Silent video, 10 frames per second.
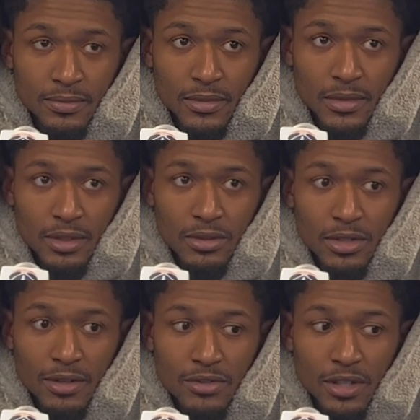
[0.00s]
it was
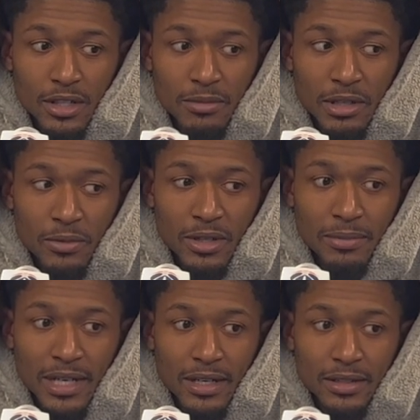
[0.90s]
tough trying to get my win
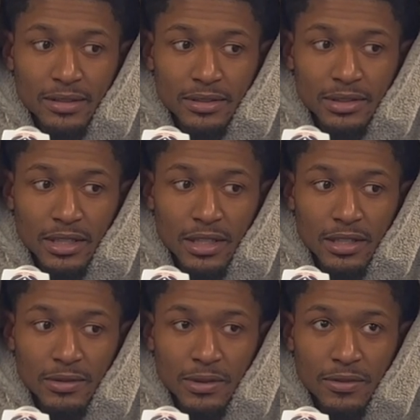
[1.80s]
back uh,
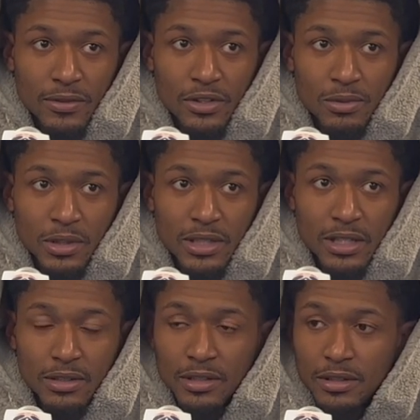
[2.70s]
when I first worked
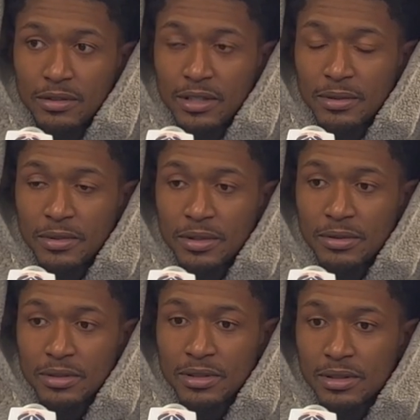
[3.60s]
out the other day, but it
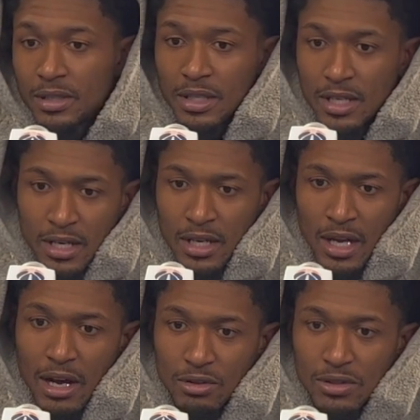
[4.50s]
was
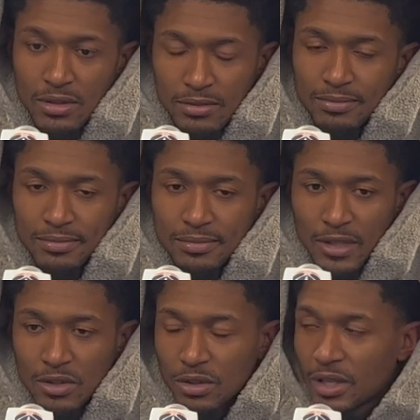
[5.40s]
I was I
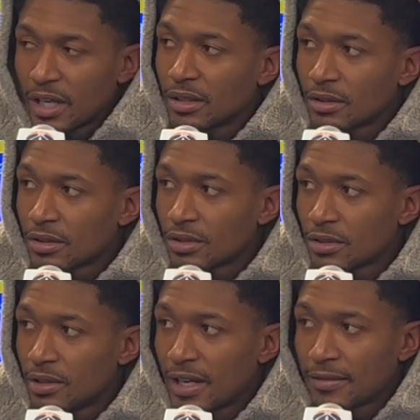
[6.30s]
was okay
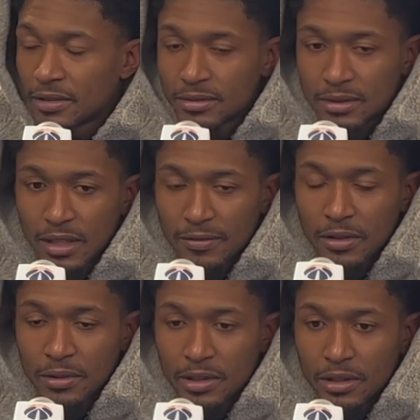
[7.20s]
shortly after. I felt
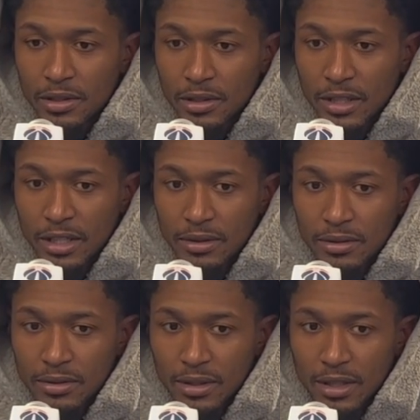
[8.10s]
really good tonight.
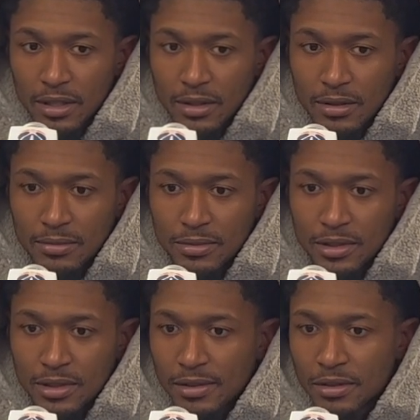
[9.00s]
Um,
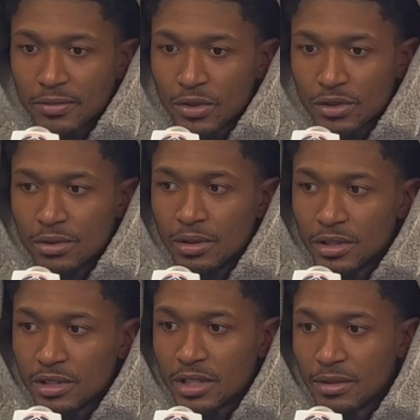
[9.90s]
just after the first quarter,
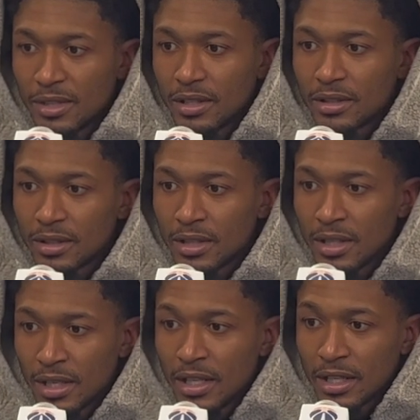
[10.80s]
just getting my
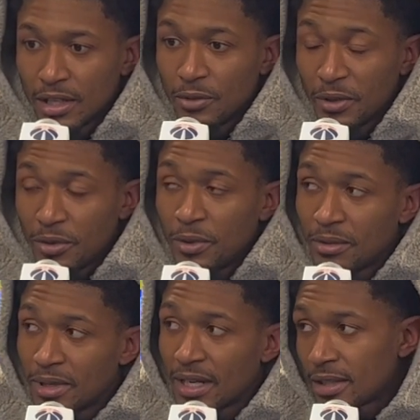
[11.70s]
getting the win win
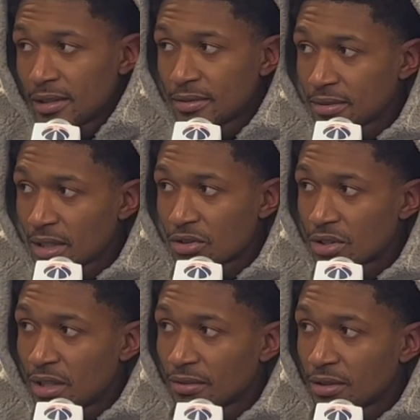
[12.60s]
back, and I was
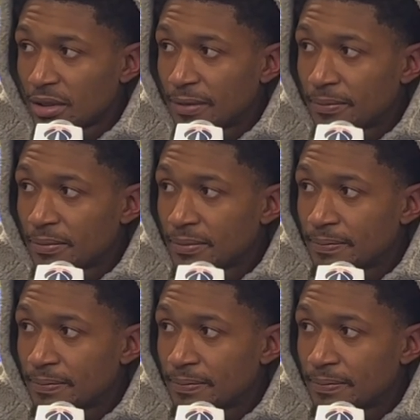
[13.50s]
good after that.